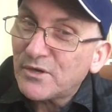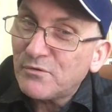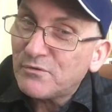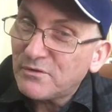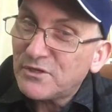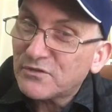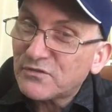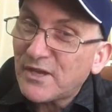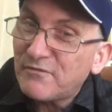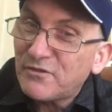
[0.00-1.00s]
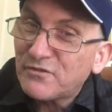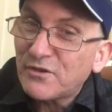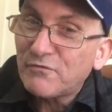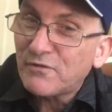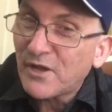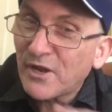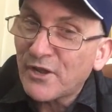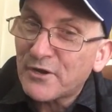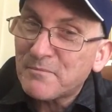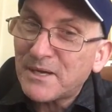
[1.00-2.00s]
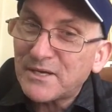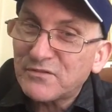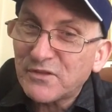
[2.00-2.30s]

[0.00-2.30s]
You just saved yourself a lot of money.